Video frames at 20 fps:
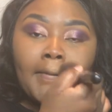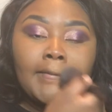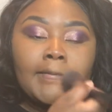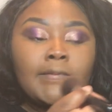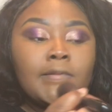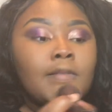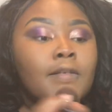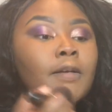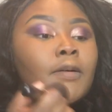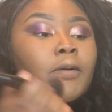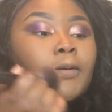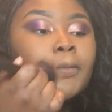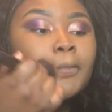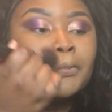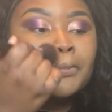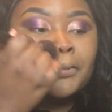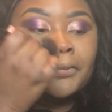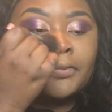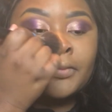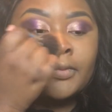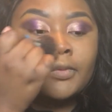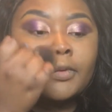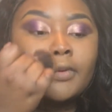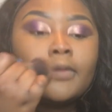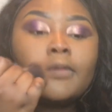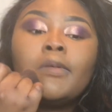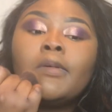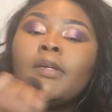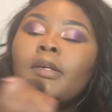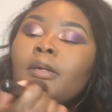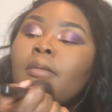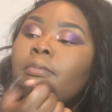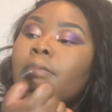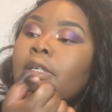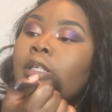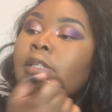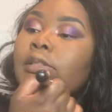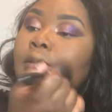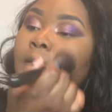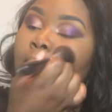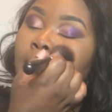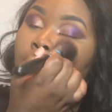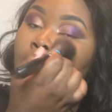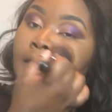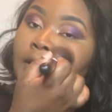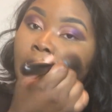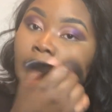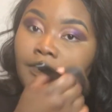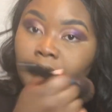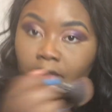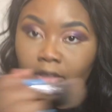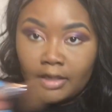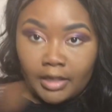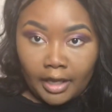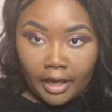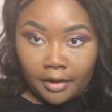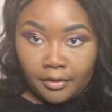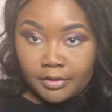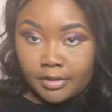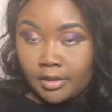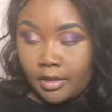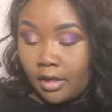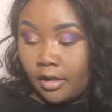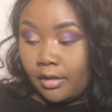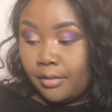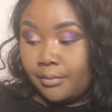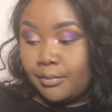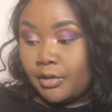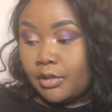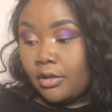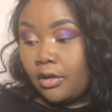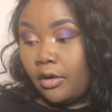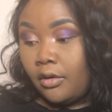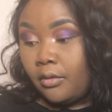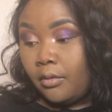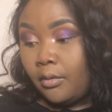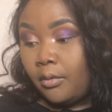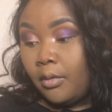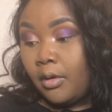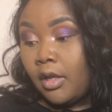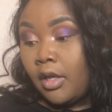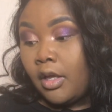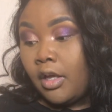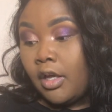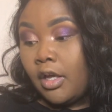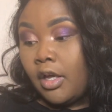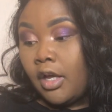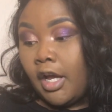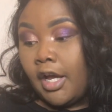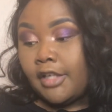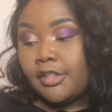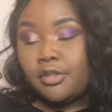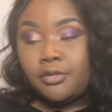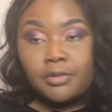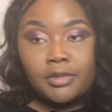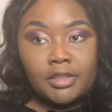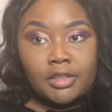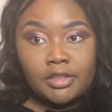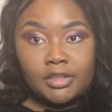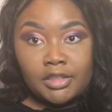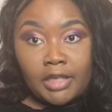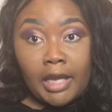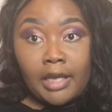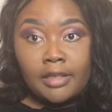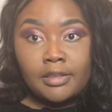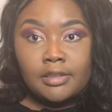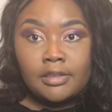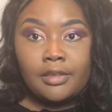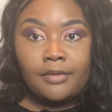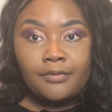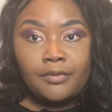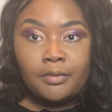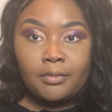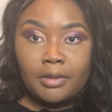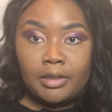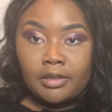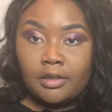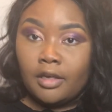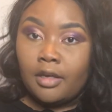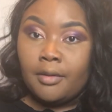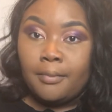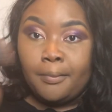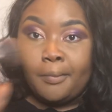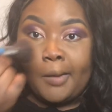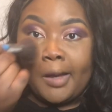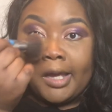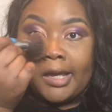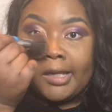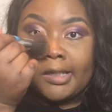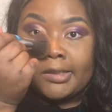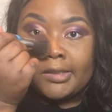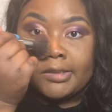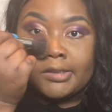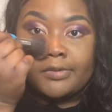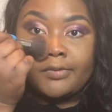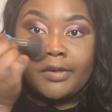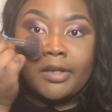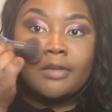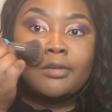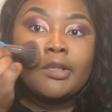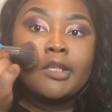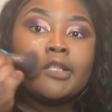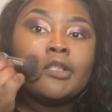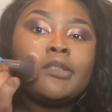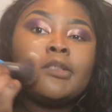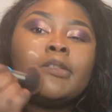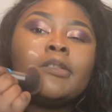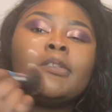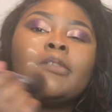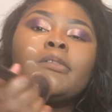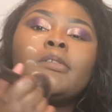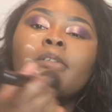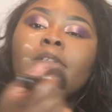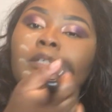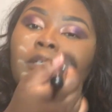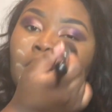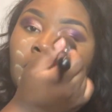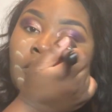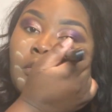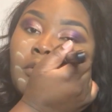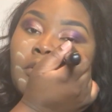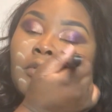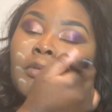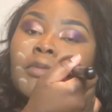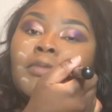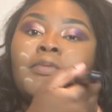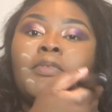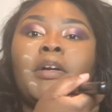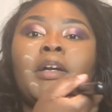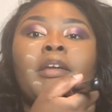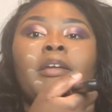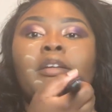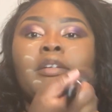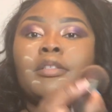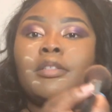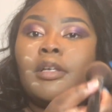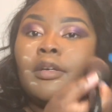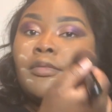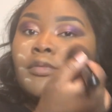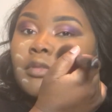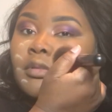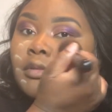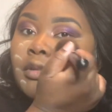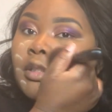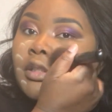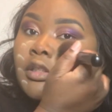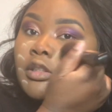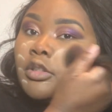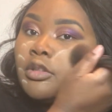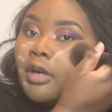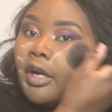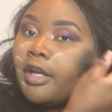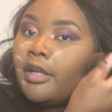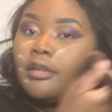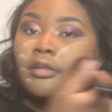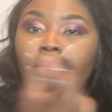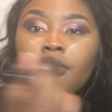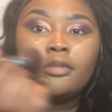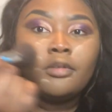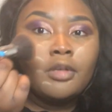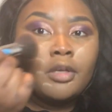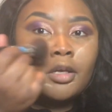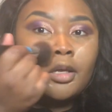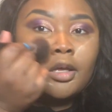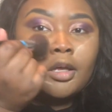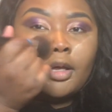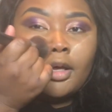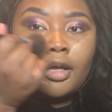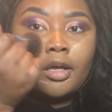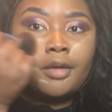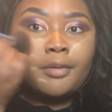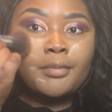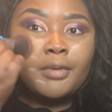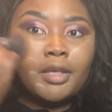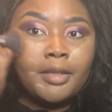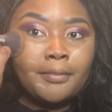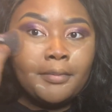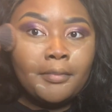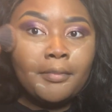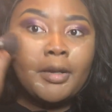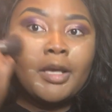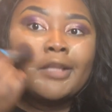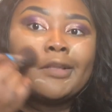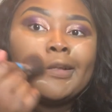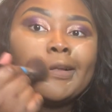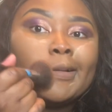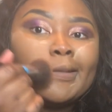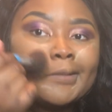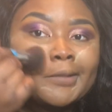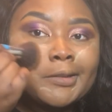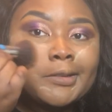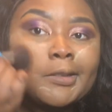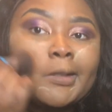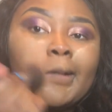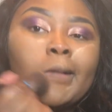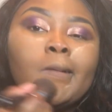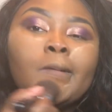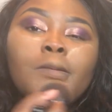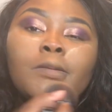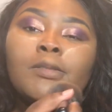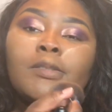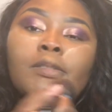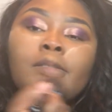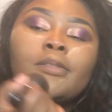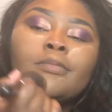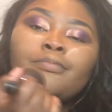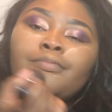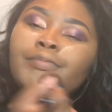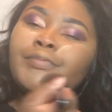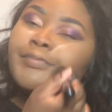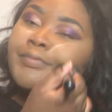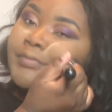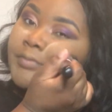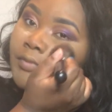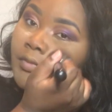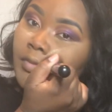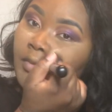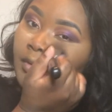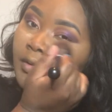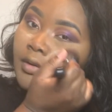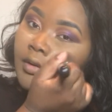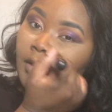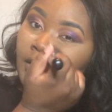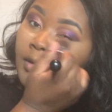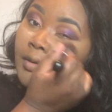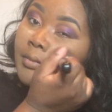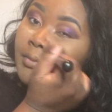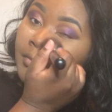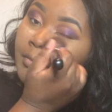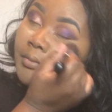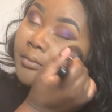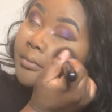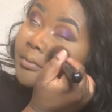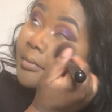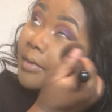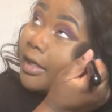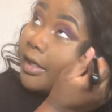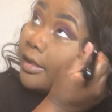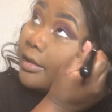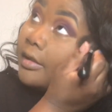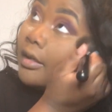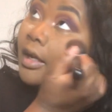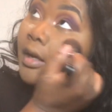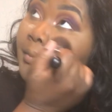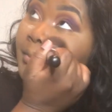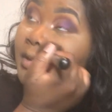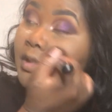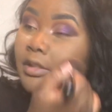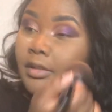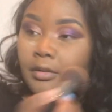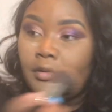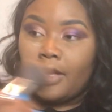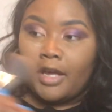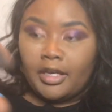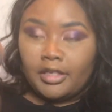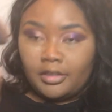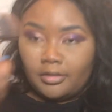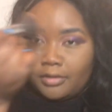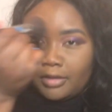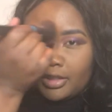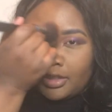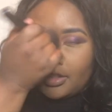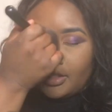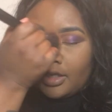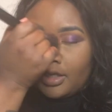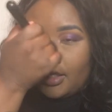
So, but it did even it out some, so I do suggest if you end up buying this foundation or you find yourself doing a trial, keep in mind the undertones might not be so accurate.